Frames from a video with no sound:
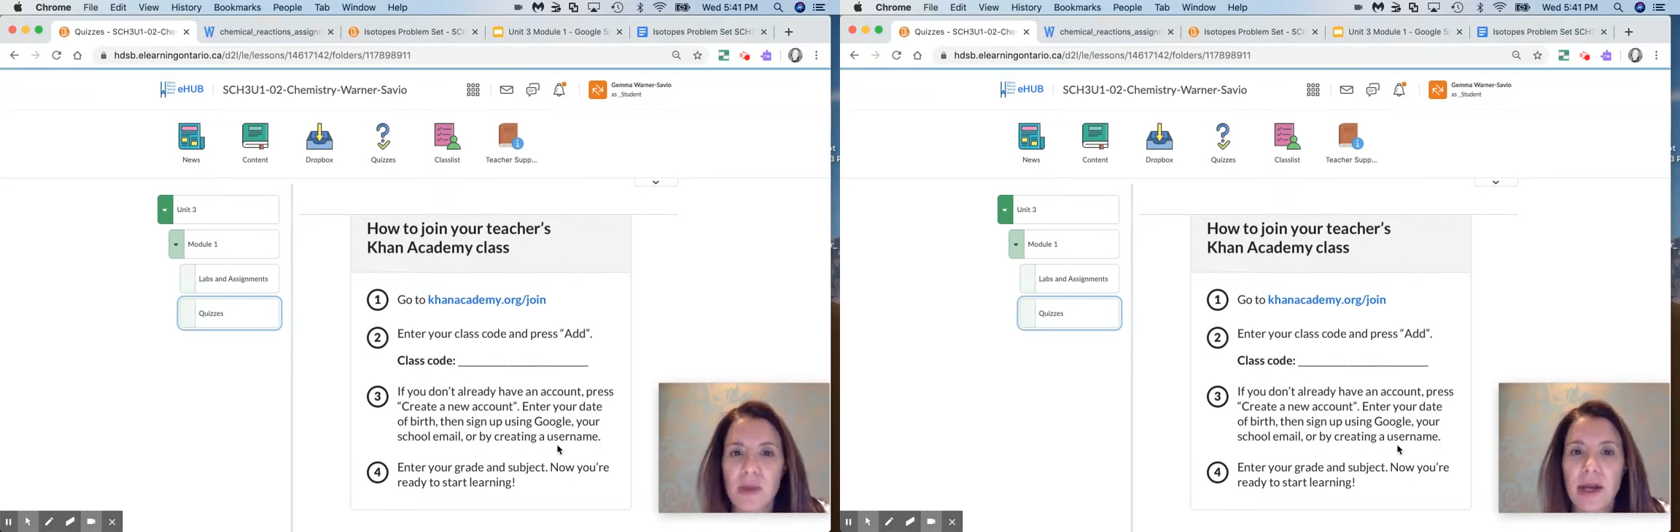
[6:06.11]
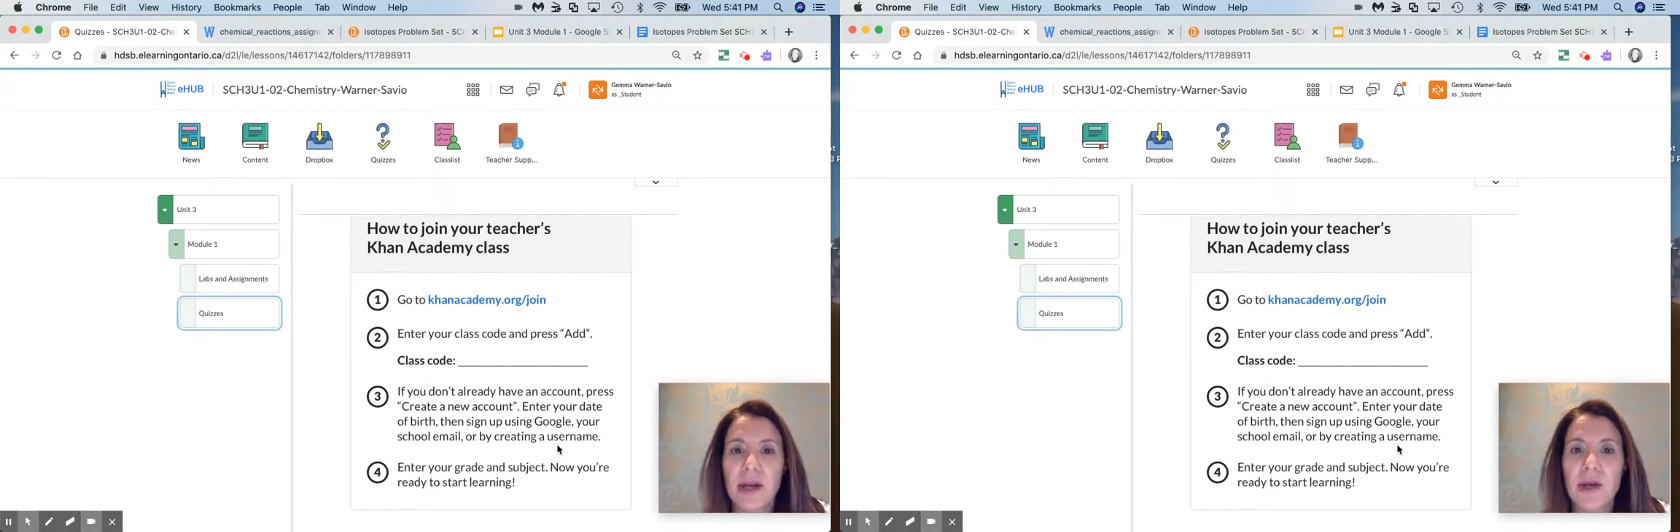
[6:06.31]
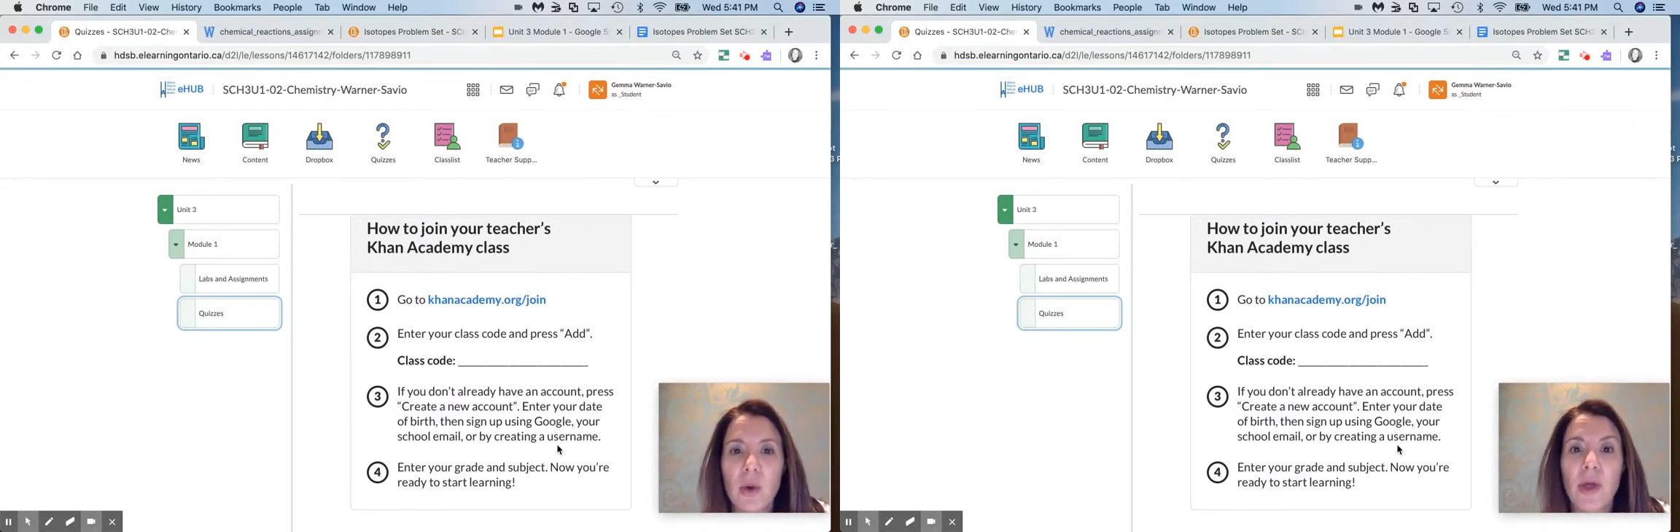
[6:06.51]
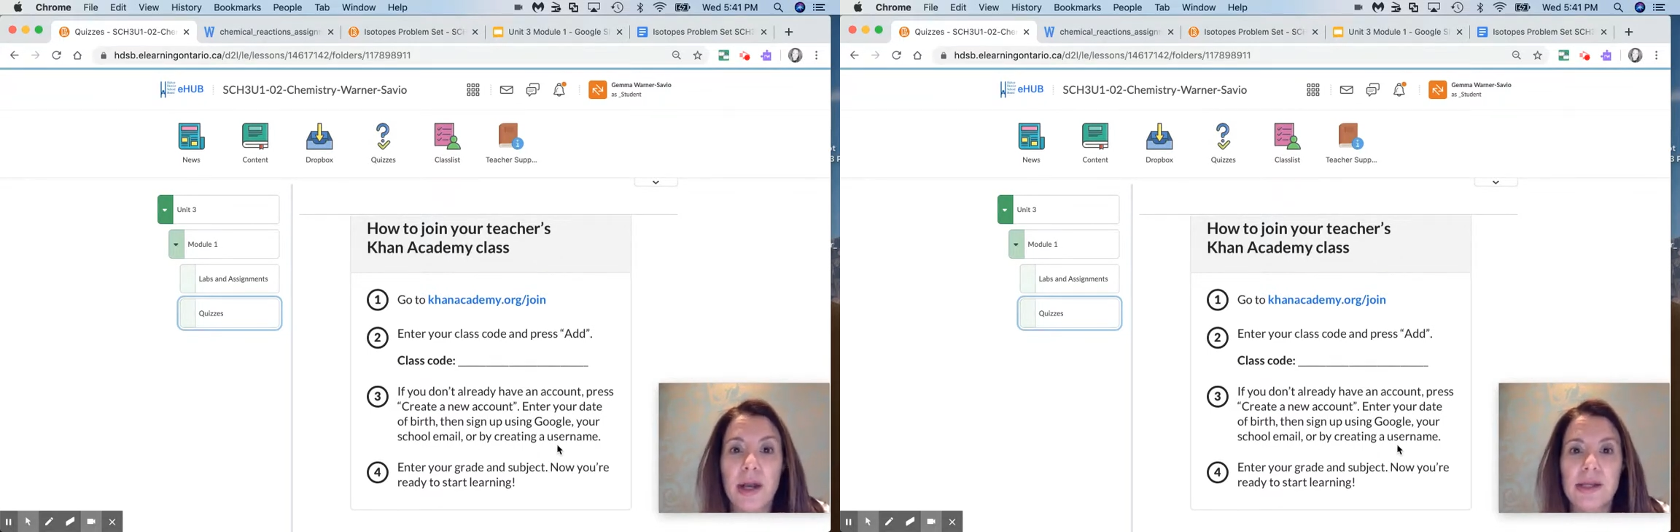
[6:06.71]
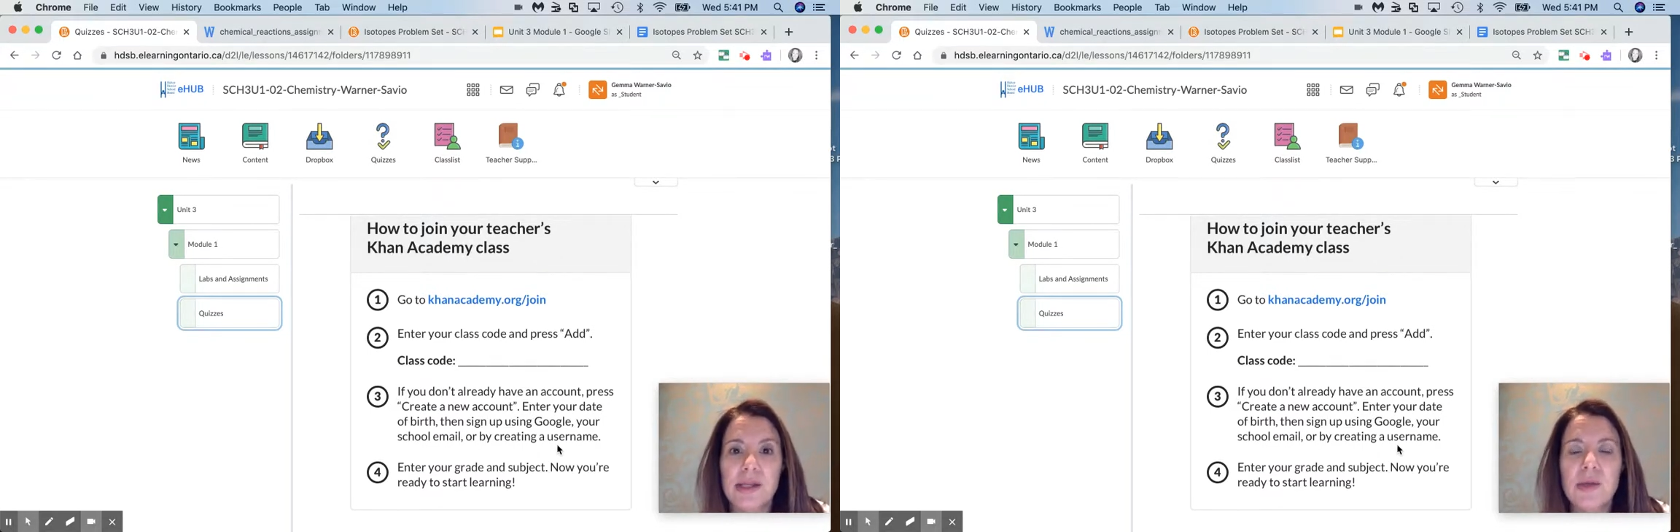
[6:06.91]
that I know
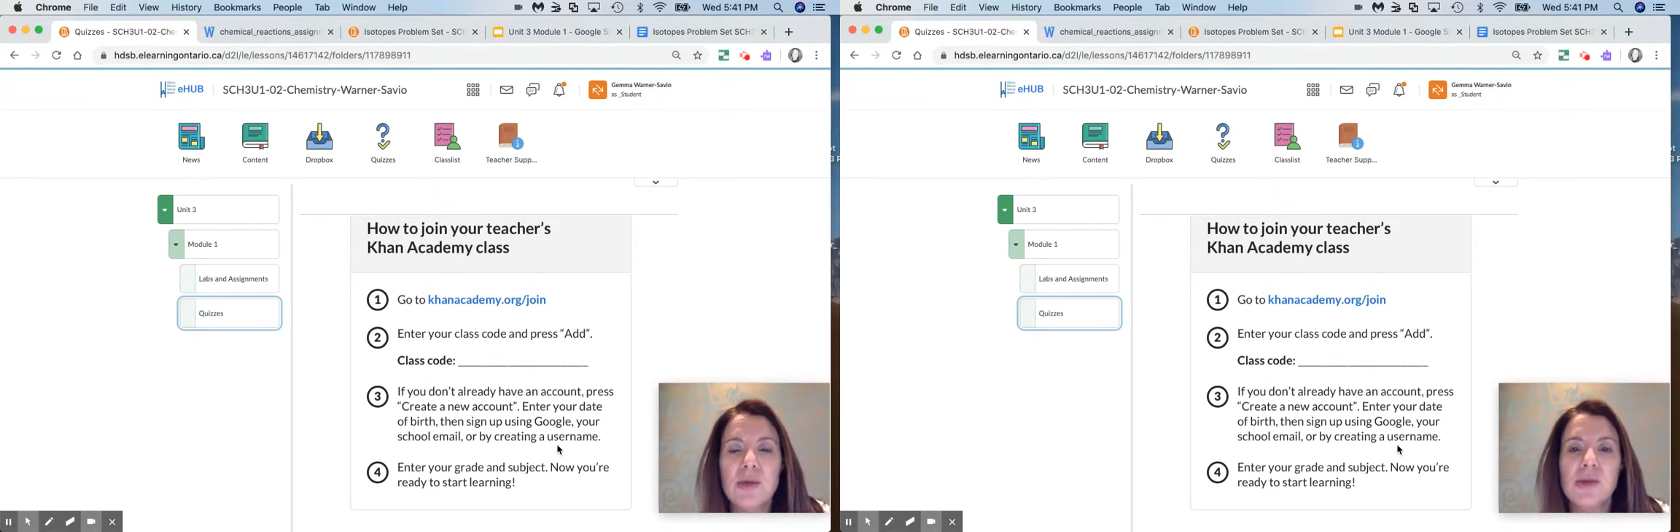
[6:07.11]
that it's you.